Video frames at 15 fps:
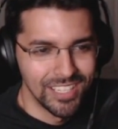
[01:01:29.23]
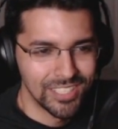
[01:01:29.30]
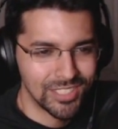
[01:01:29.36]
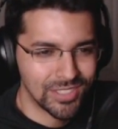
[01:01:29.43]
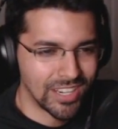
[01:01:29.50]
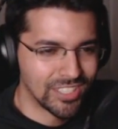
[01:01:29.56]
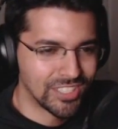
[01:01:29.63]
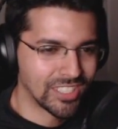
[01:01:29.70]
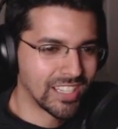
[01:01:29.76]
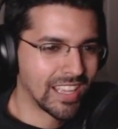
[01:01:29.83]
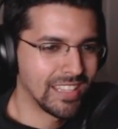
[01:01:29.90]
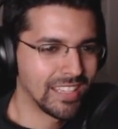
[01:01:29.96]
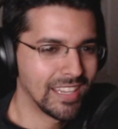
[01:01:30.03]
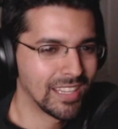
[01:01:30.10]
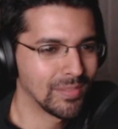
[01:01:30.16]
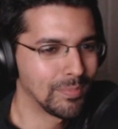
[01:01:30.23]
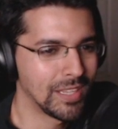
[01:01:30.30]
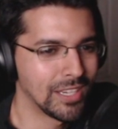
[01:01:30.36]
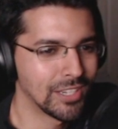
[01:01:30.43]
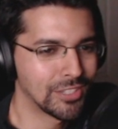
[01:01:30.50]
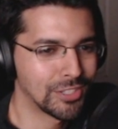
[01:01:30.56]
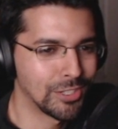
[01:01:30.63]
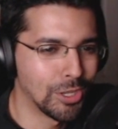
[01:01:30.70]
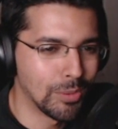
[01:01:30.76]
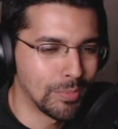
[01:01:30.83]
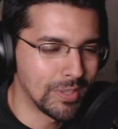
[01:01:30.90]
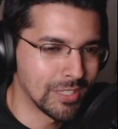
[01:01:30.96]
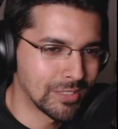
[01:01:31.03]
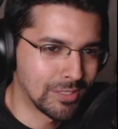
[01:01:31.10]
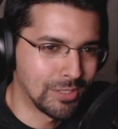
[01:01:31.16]
Tragic ending, being a
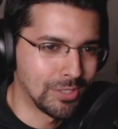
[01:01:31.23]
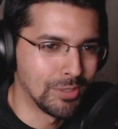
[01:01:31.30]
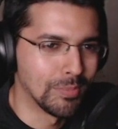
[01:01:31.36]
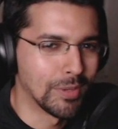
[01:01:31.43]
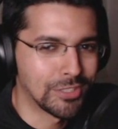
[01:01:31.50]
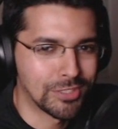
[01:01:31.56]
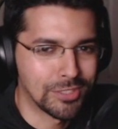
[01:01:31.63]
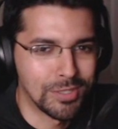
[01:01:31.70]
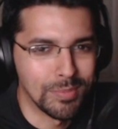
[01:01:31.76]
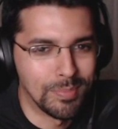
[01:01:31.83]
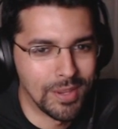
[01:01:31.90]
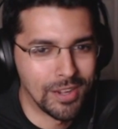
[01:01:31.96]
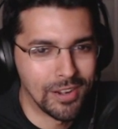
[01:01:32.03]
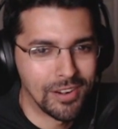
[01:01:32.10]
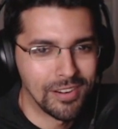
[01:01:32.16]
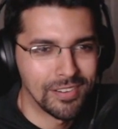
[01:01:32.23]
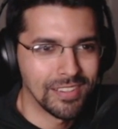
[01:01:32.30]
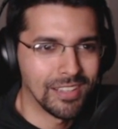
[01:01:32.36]
shinobi is too much to bear.